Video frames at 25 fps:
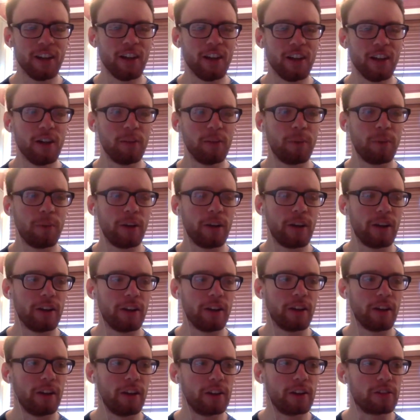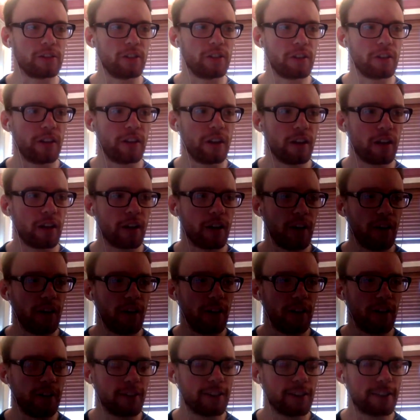but So I think
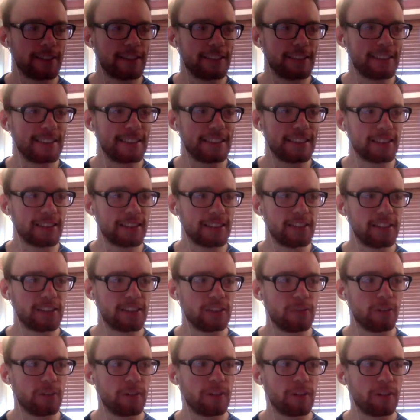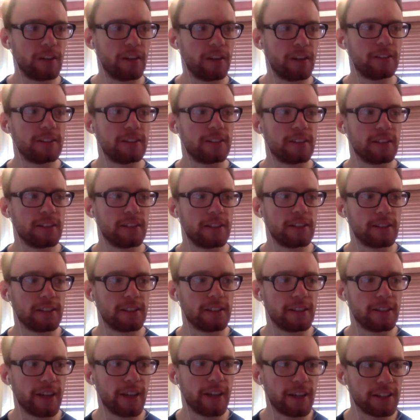is it worth it?
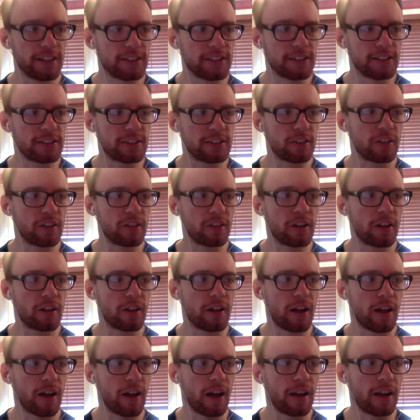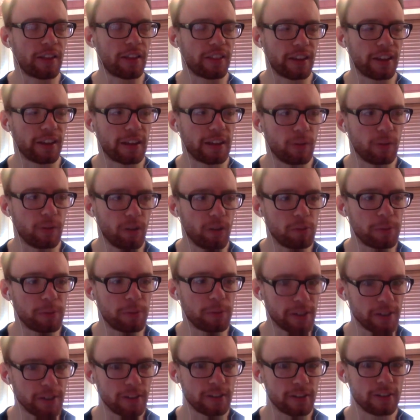Yes, I think he will
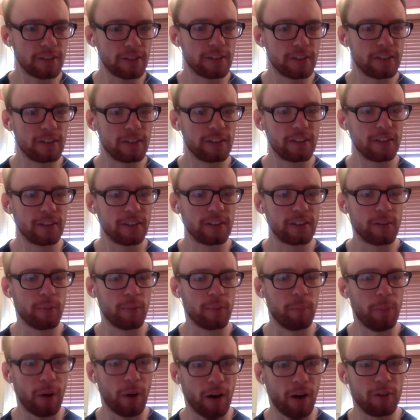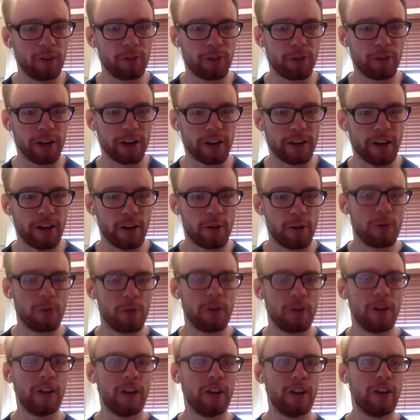be, but right now
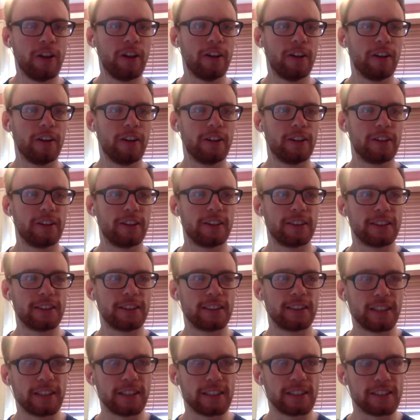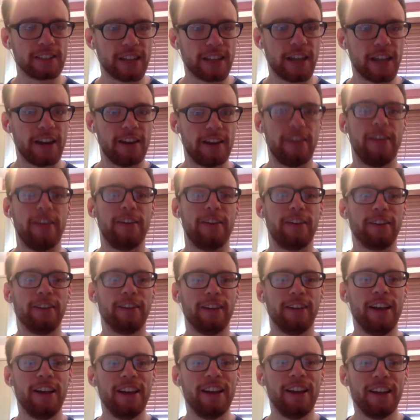he's getting there.